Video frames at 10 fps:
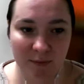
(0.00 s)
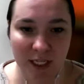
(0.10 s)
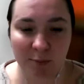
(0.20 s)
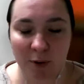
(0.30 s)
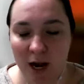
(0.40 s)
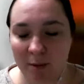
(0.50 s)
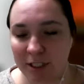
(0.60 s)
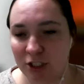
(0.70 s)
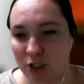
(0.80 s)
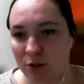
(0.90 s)
It's
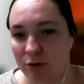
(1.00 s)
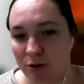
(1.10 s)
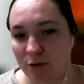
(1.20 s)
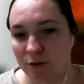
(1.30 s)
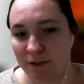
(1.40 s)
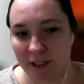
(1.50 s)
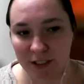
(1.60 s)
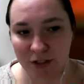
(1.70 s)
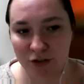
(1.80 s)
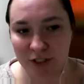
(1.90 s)
probably too soon for
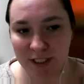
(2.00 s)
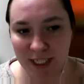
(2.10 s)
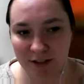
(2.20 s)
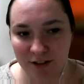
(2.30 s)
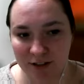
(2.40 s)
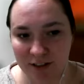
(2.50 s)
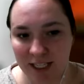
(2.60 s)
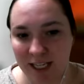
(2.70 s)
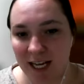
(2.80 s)
industry standards.